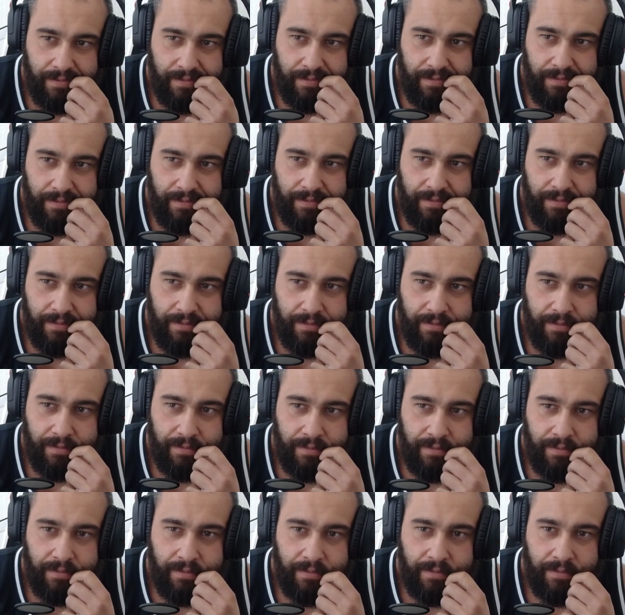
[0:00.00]
with
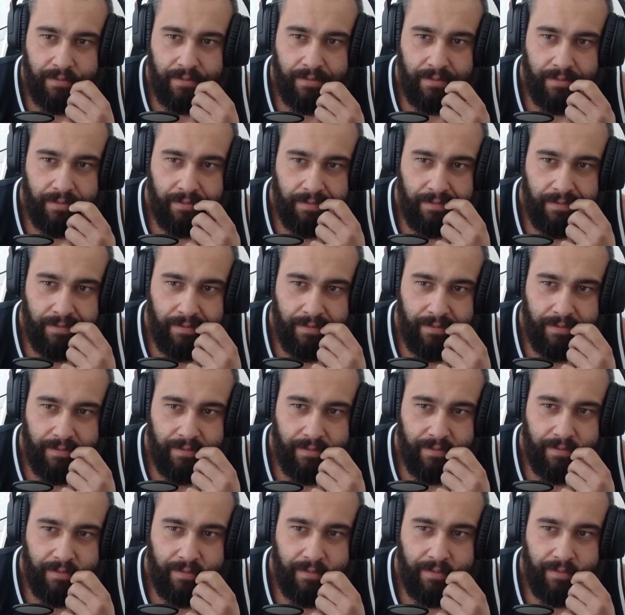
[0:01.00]
unbelievable talent,
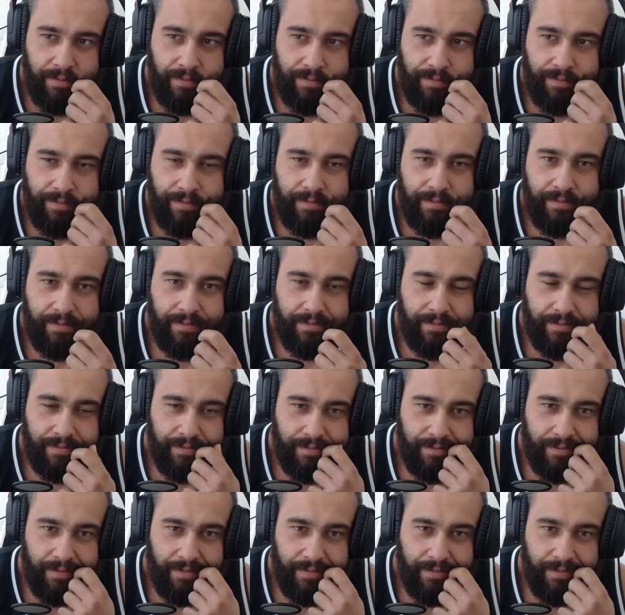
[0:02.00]
unbelievable strength.